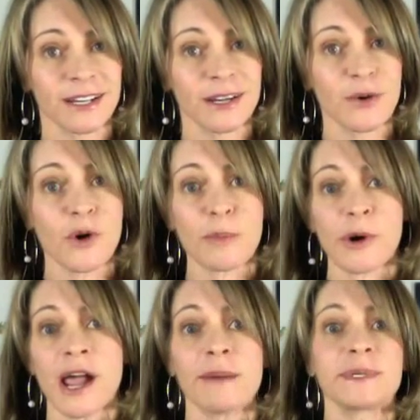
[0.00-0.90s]
or
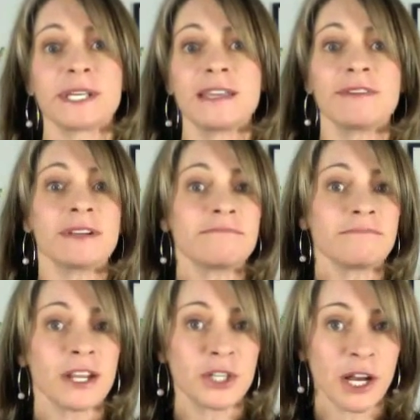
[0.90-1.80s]
perhaps even
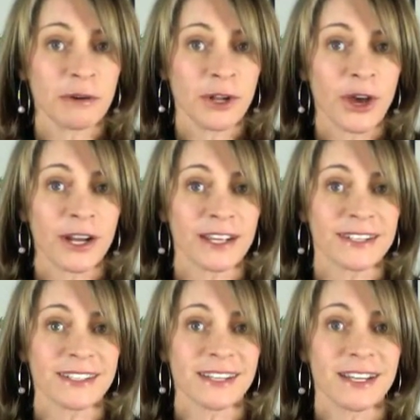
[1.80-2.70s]
a general
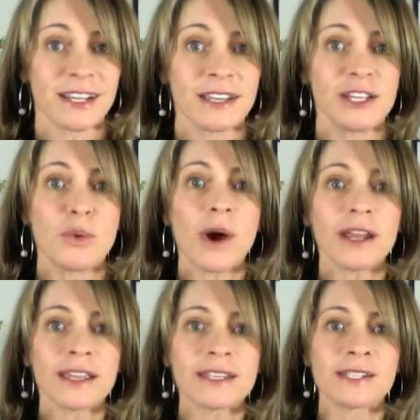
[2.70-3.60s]
audience, you want
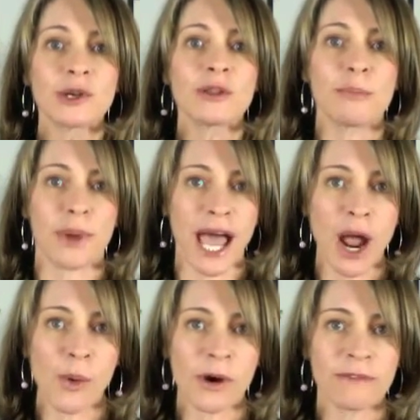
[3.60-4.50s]
to consider the
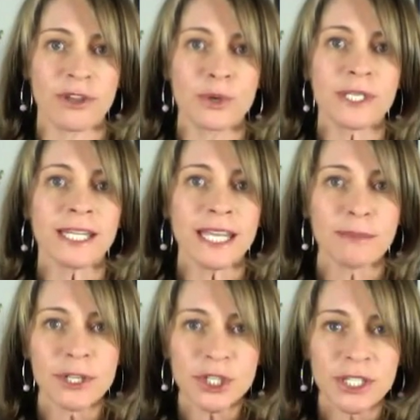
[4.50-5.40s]
power of using
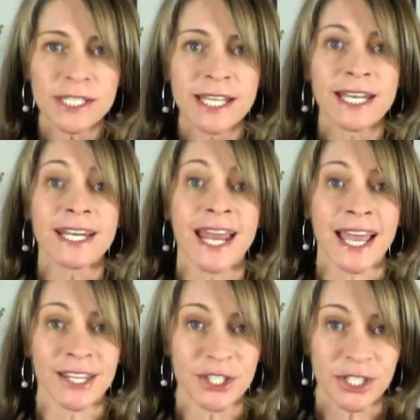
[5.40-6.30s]
images and
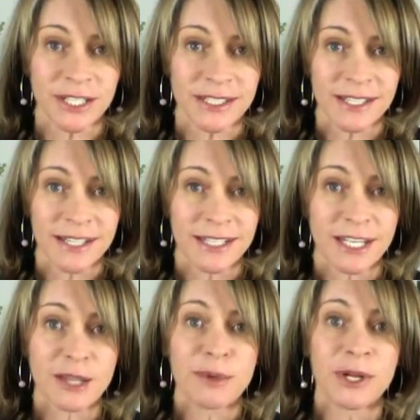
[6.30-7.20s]
analogies to
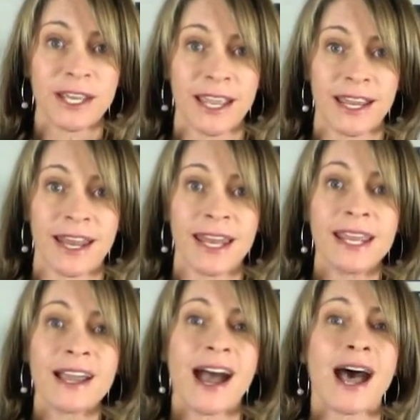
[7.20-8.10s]
communicate any
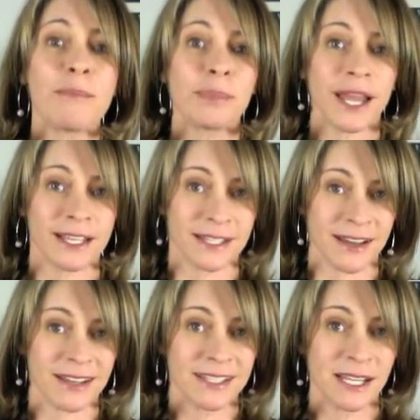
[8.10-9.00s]
complex
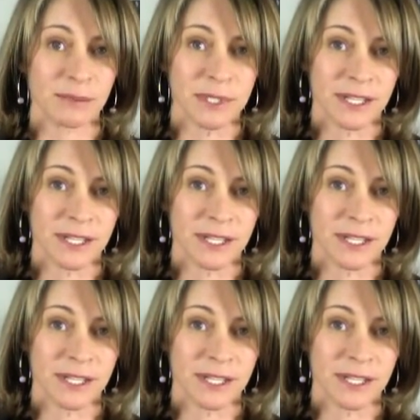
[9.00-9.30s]
concept.